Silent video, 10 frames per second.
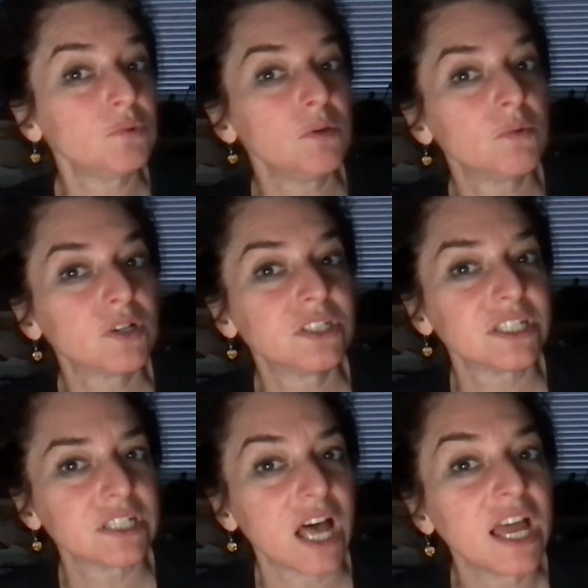we were
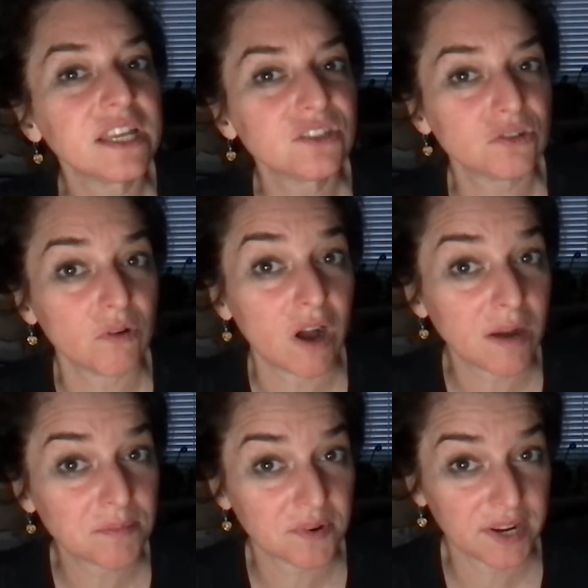designed to
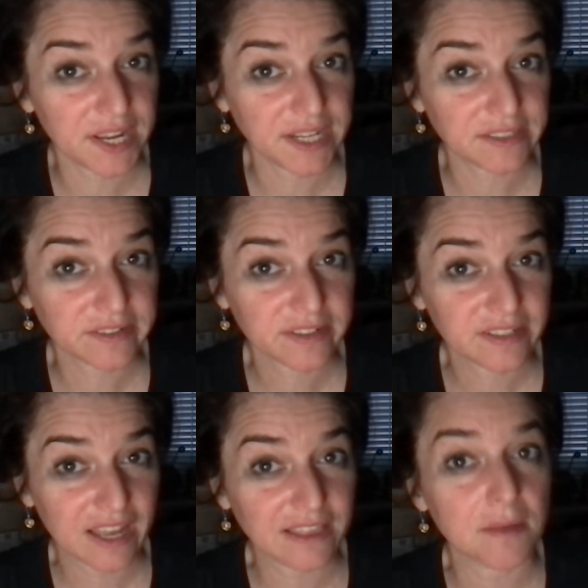operate
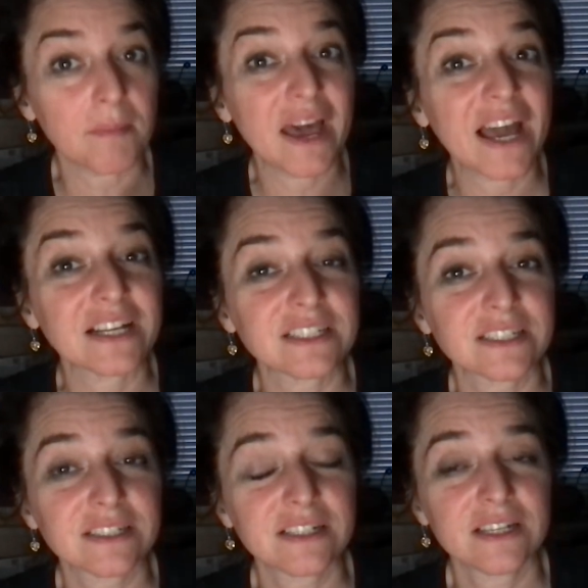at the
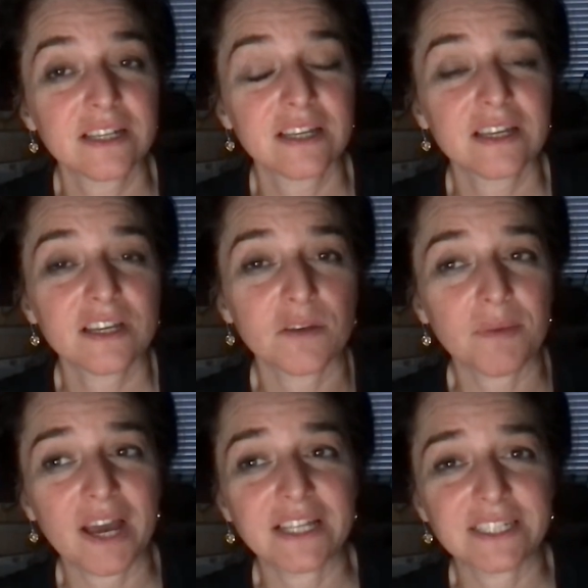max
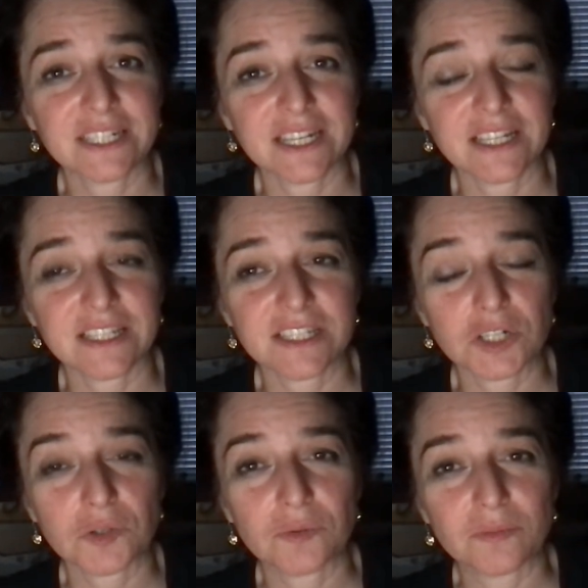capacity.
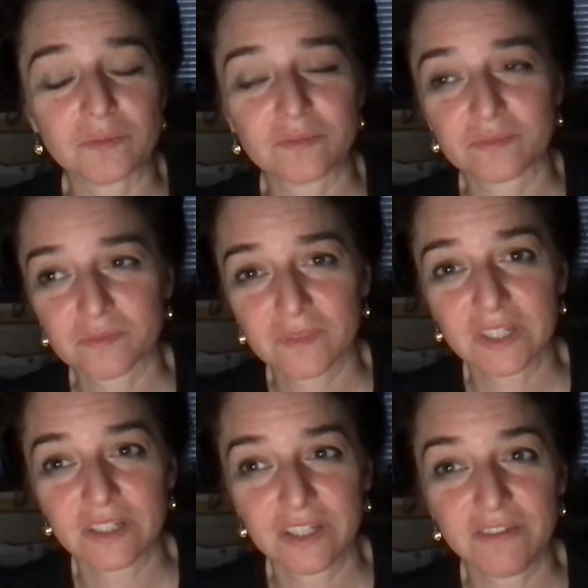So
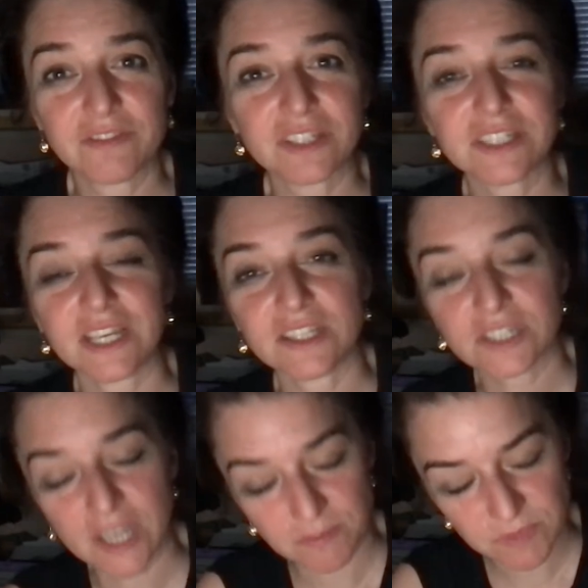even the saints
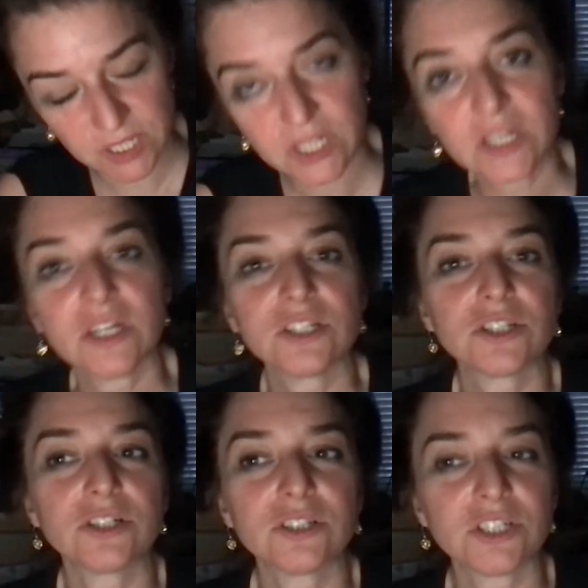kept
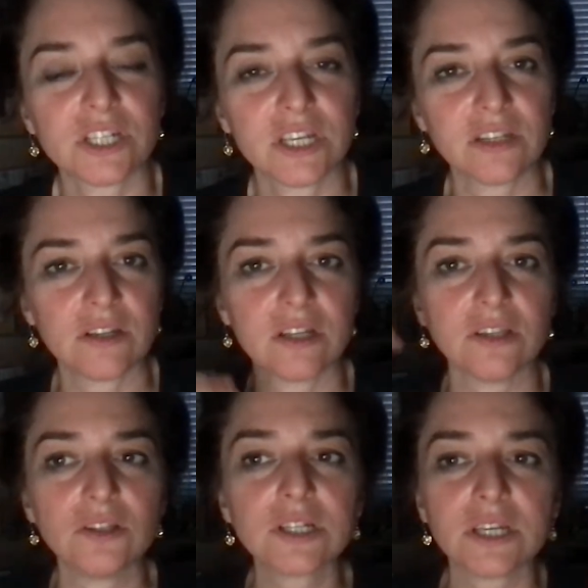searching and
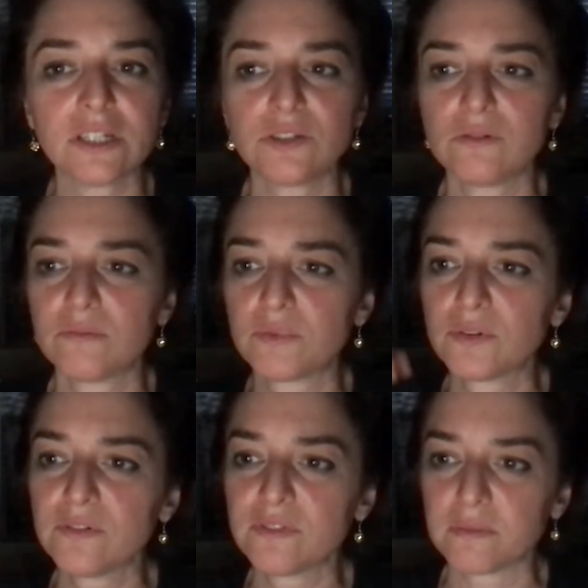looking to
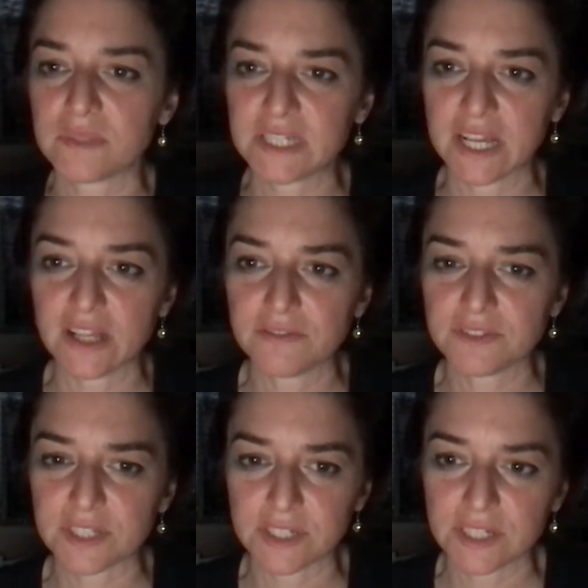improve
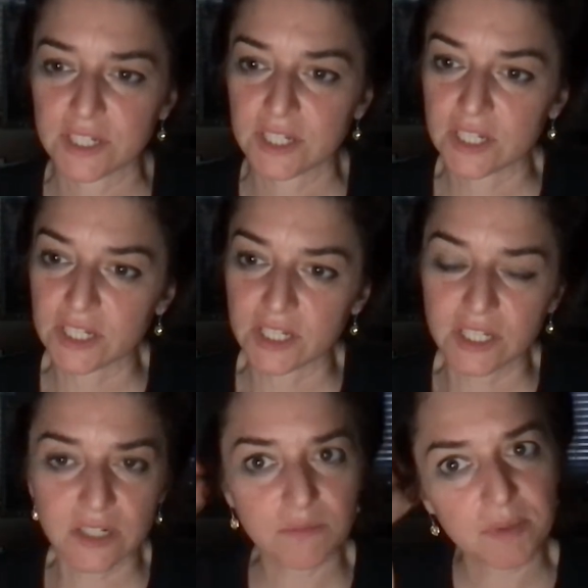themselves and,
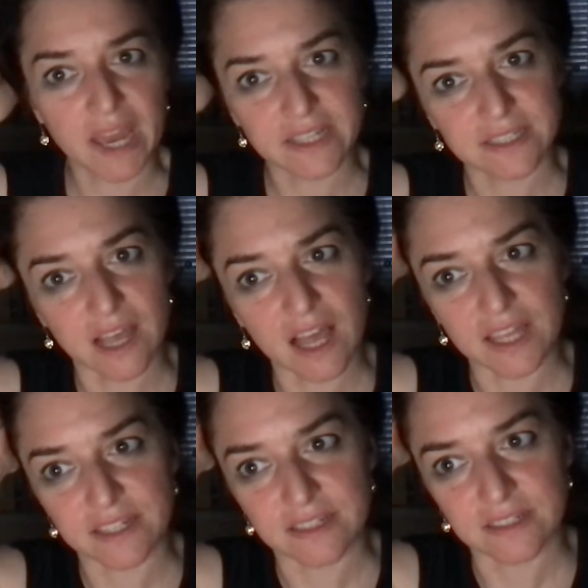pass
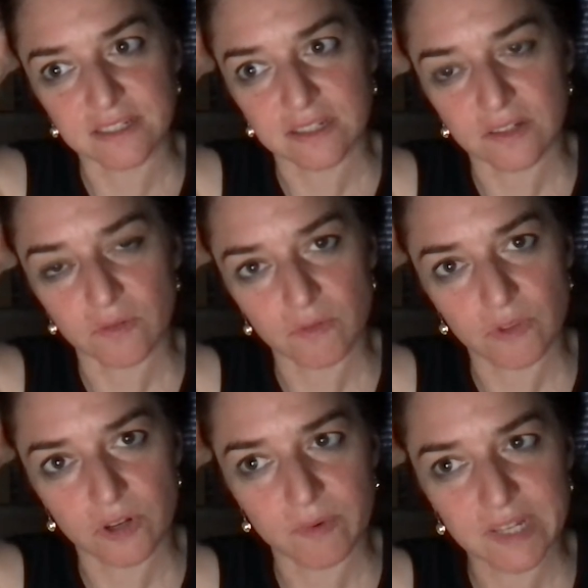on
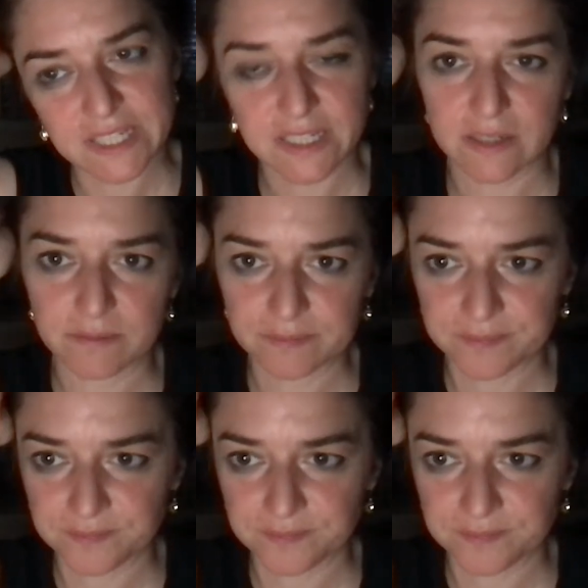their wisdom.